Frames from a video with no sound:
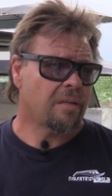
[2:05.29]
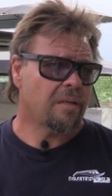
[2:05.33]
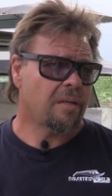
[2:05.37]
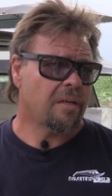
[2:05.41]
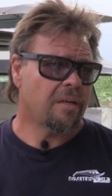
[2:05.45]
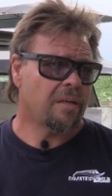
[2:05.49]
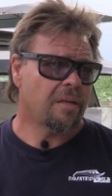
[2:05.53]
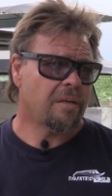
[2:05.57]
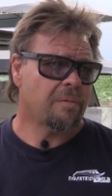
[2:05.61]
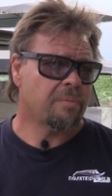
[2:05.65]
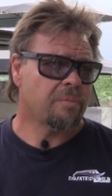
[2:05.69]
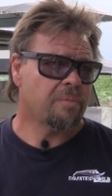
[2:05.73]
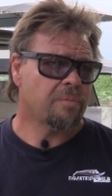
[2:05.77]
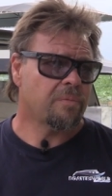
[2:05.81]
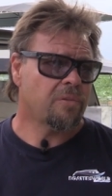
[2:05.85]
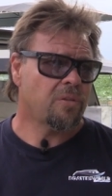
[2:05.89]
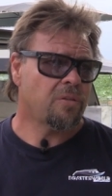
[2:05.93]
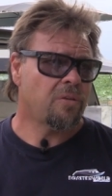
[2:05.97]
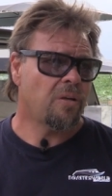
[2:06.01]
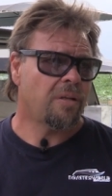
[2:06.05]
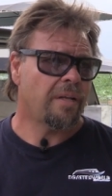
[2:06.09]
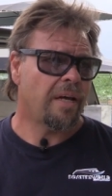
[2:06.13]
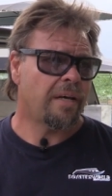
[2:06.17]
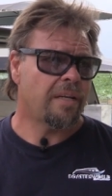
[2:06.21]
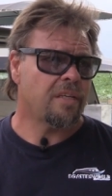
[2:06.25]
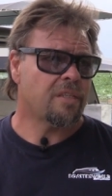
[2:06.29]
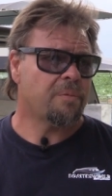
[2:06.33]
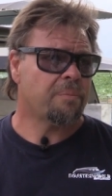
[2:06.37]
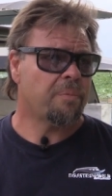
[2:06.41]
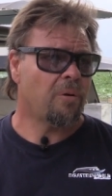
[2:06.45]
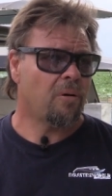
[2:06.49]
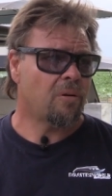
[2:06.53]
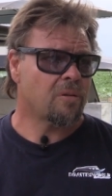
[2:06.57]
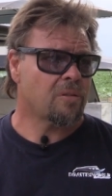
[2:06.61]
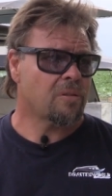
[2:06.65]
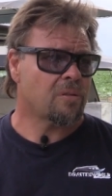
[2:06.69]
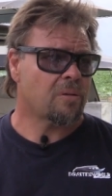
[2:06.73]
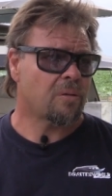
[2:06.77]
Um, two ladies
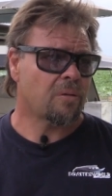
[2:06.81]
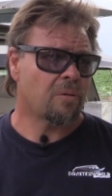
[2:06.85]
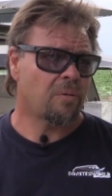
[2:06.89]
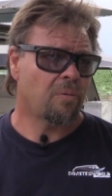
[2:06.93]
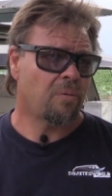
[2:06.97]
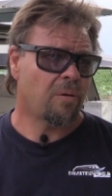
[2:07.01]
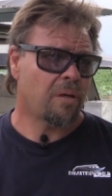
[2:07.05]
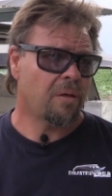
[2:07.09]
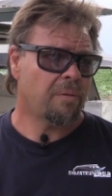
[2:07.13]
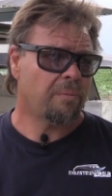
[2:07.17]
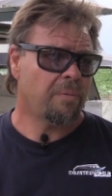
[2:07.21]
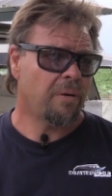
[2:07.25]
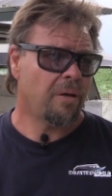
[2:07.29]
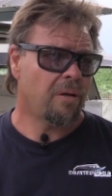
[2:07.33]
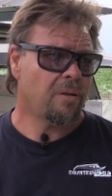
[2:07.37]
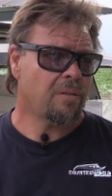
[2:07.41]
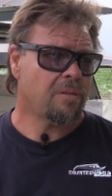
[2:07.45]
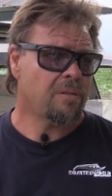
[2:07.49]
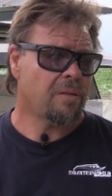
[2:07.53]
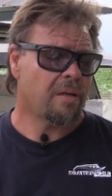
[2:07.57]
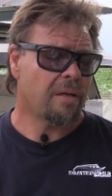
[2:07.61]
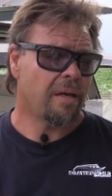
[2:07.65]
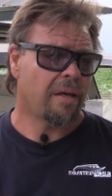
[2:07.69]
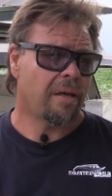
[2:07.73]
passed on one boat.